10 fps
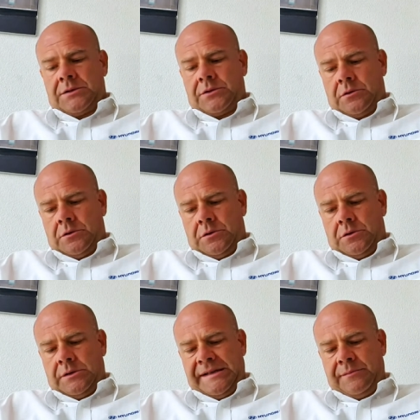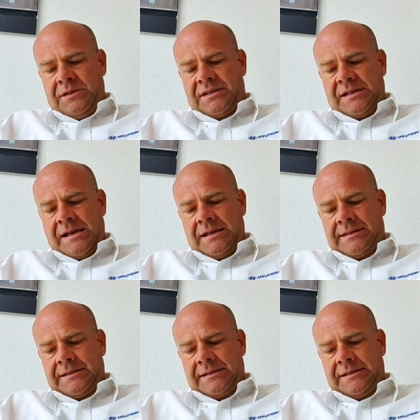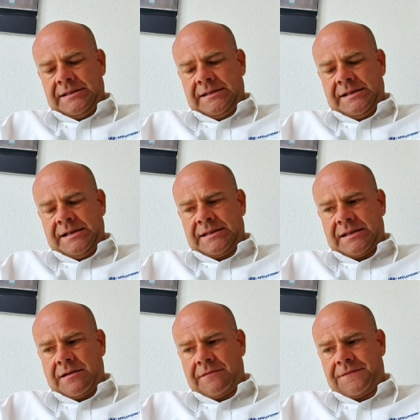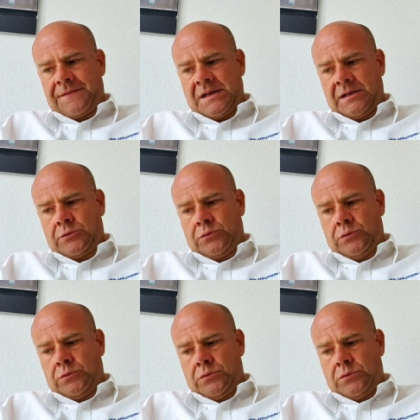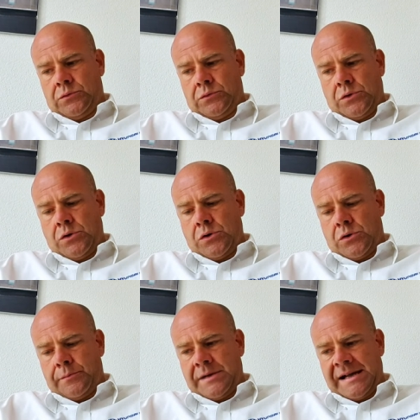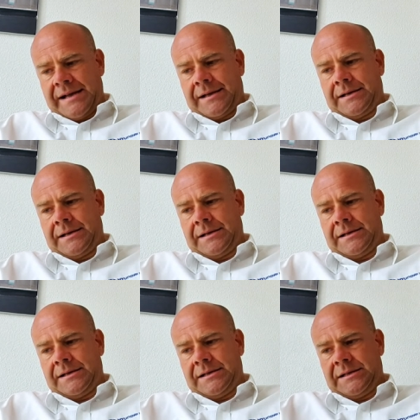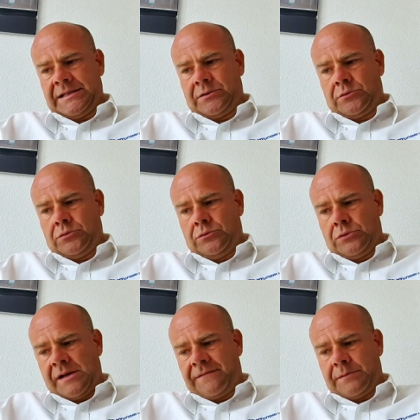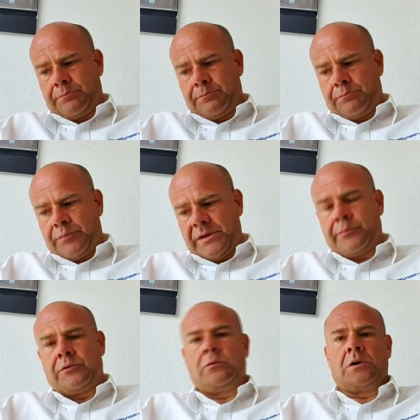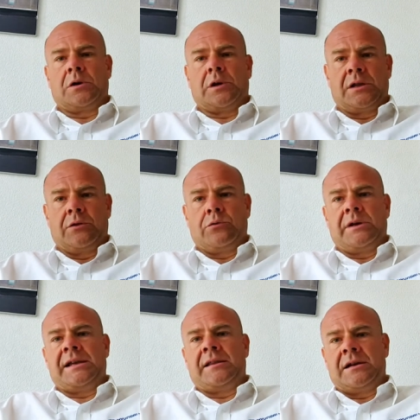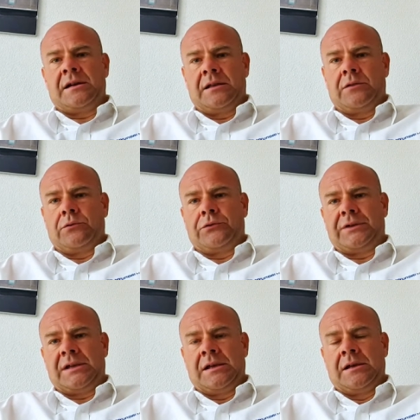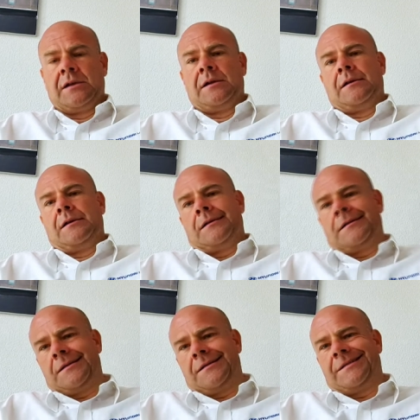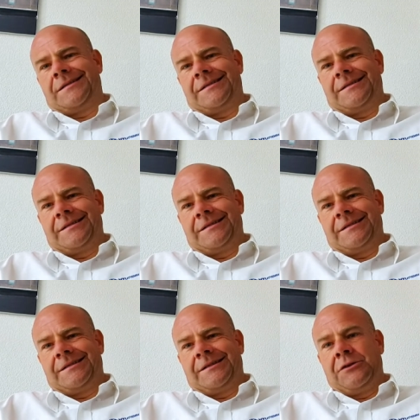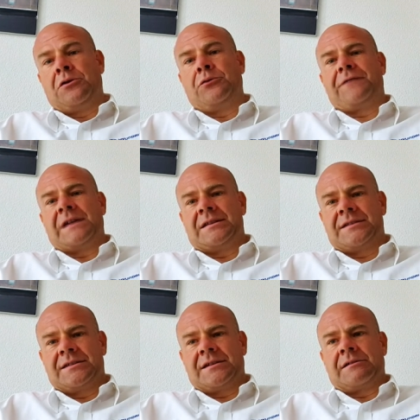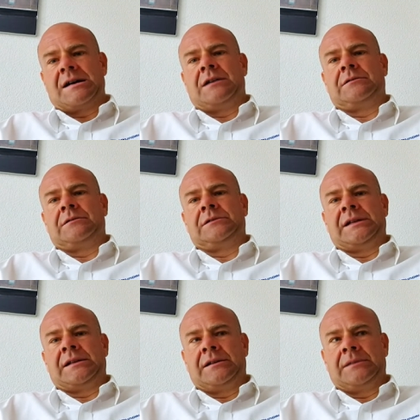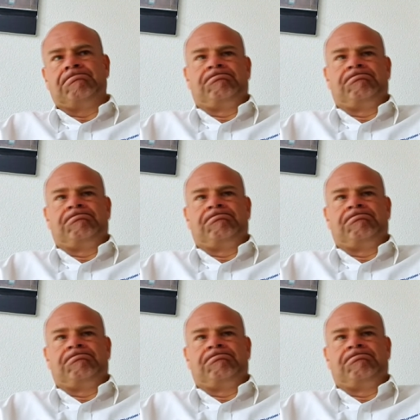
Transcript: So let me say, it's uh, something to go back, uh, to have uh, people working together and to see uh, known faces around, and uh,